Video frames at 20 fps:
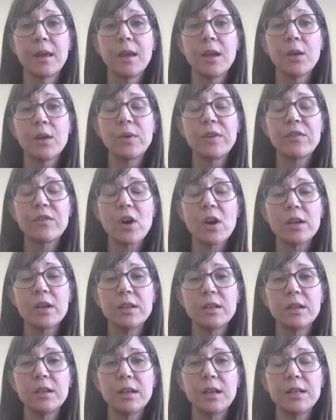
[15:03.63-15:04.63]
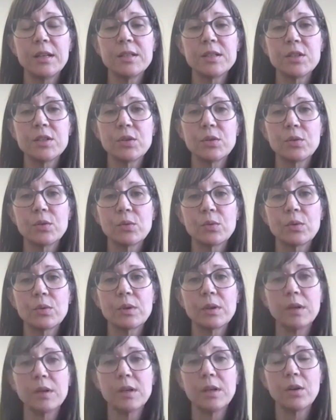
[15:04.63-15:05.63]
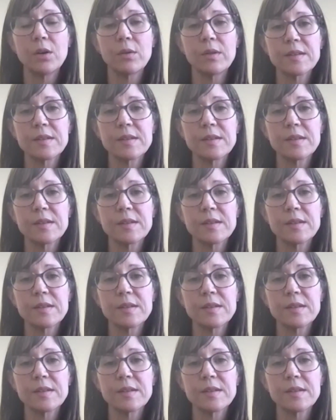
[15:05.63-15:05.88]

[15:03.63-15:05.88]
We've gotten into, you know,